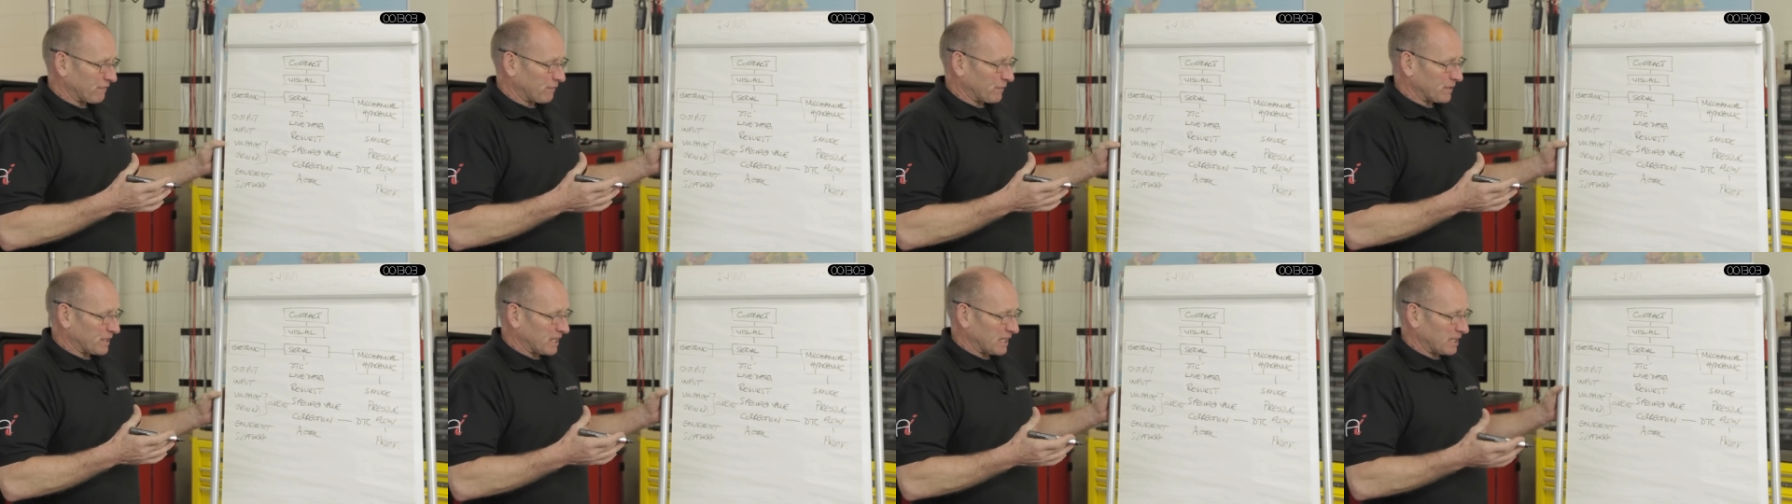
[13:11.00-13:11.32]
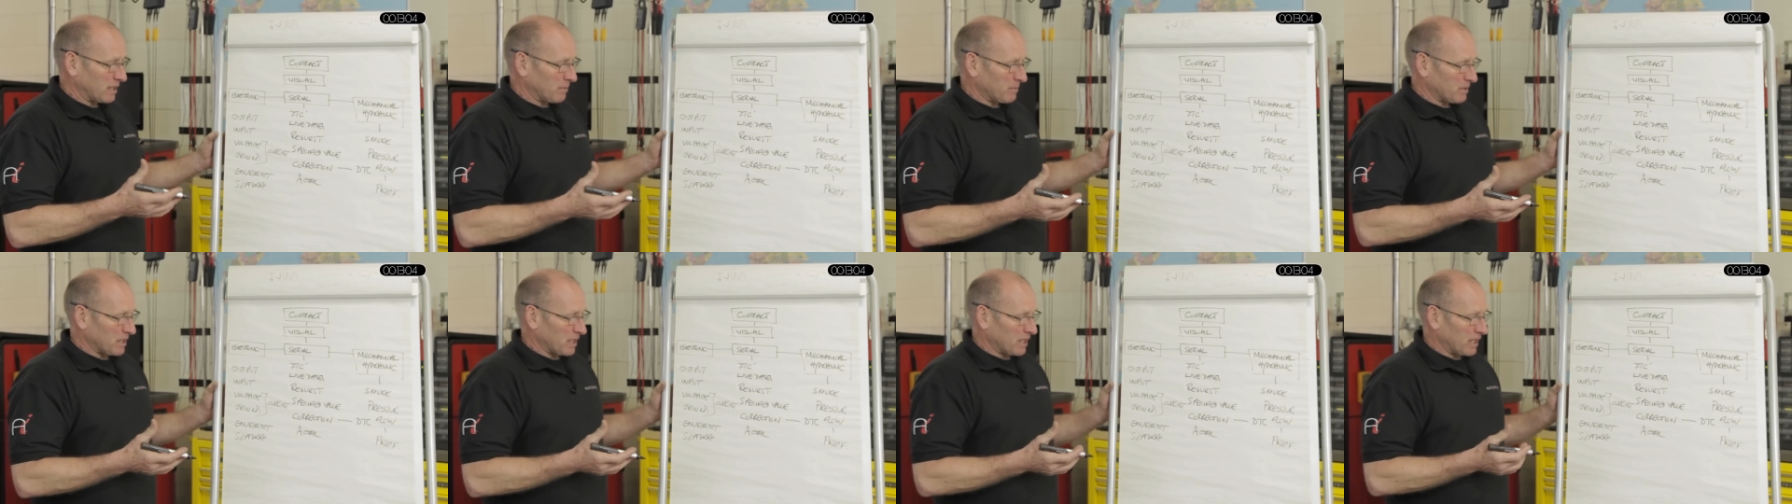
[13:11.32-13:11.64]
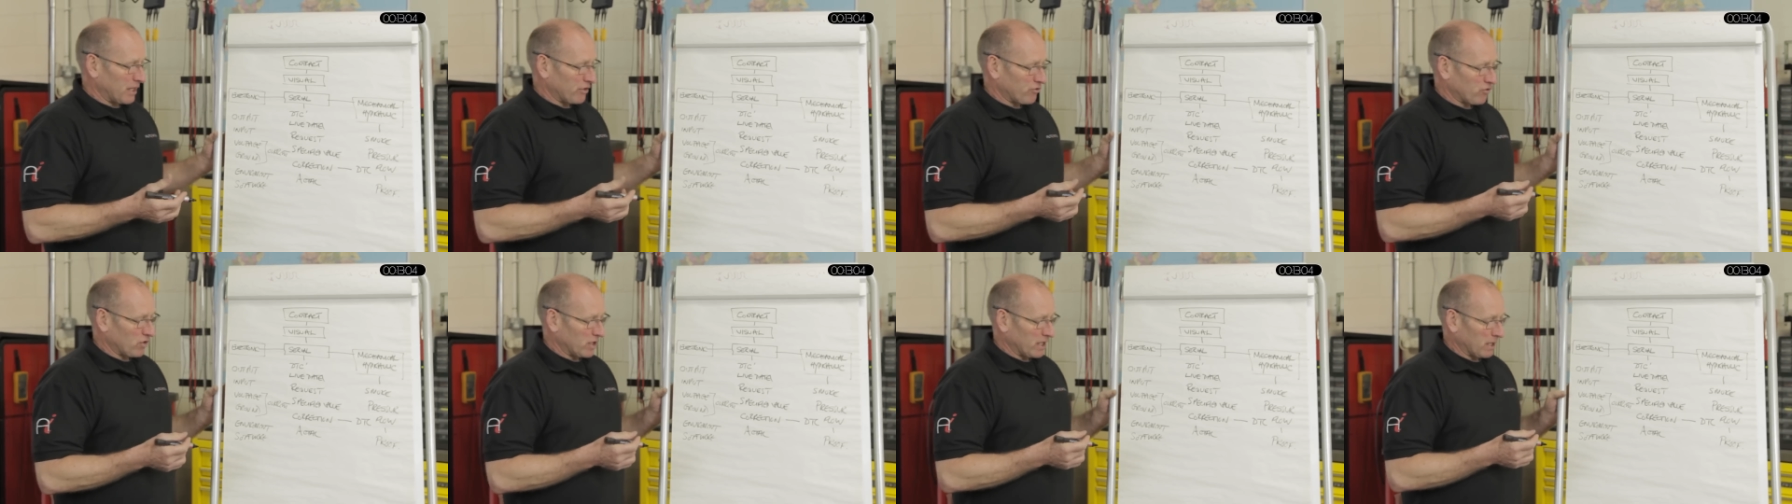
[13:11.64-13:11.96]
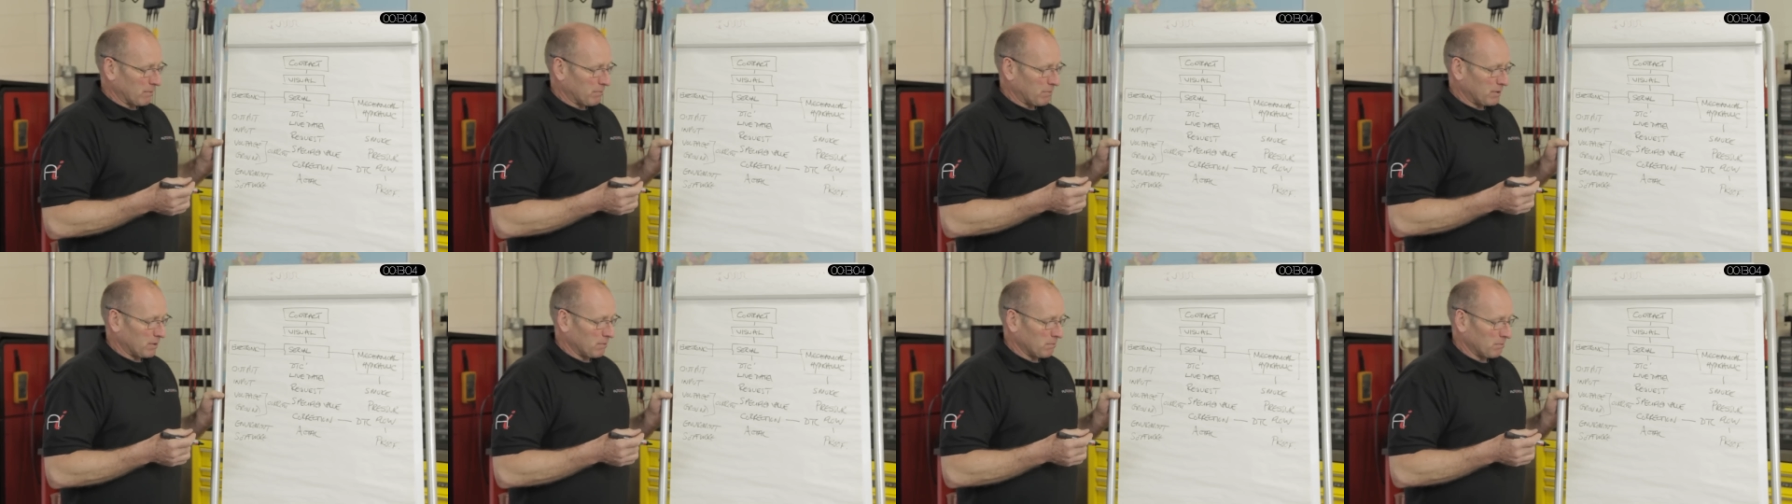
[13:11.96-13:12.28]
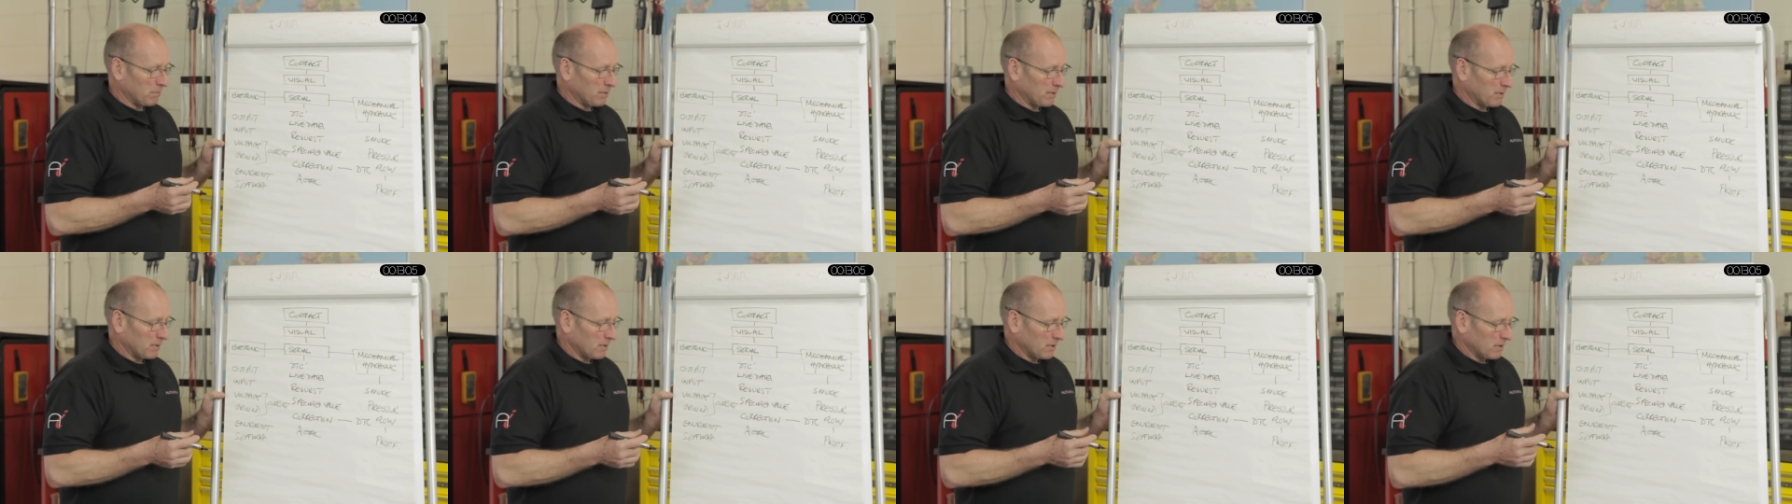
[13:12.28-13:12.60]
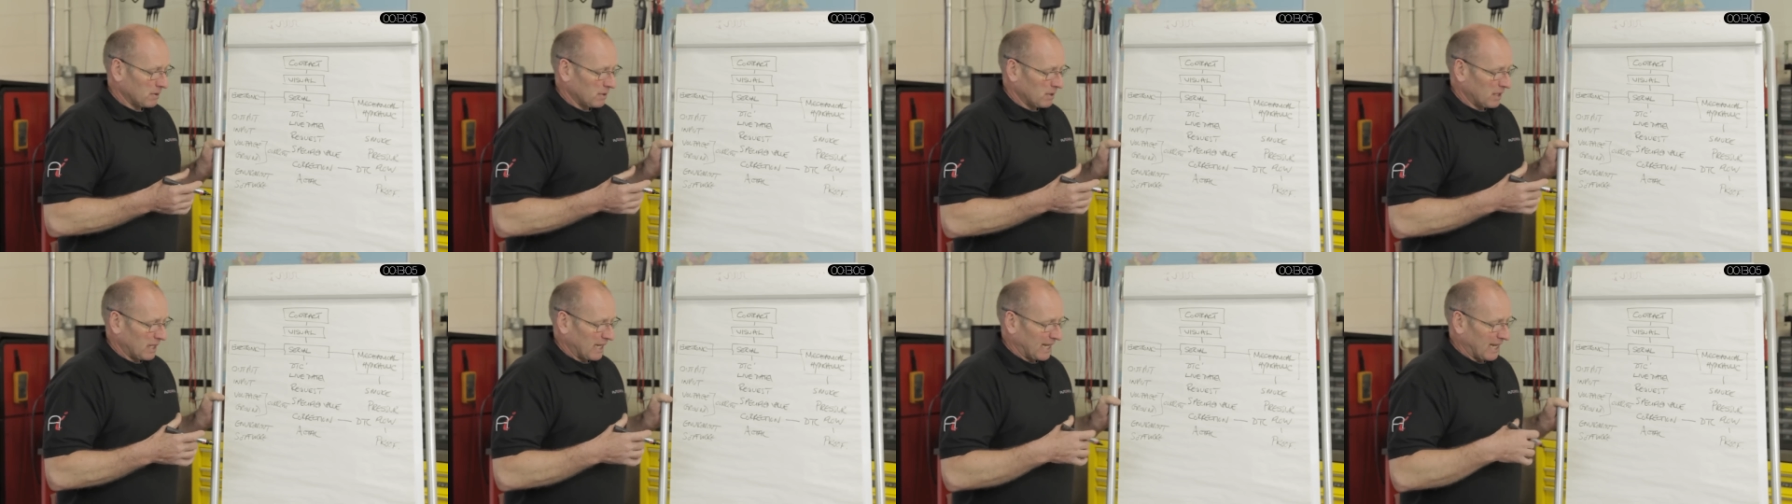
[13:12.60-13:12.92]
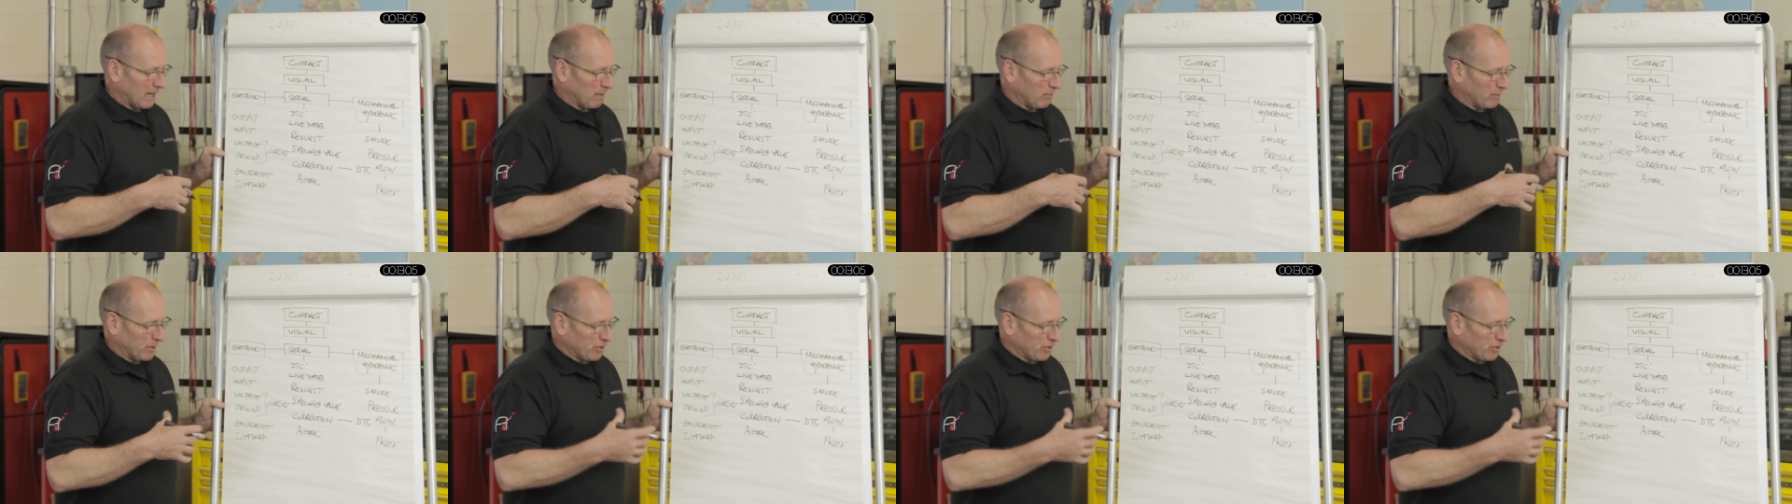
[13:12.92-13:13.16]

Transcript: if we're dealing with a hydraulic pump, can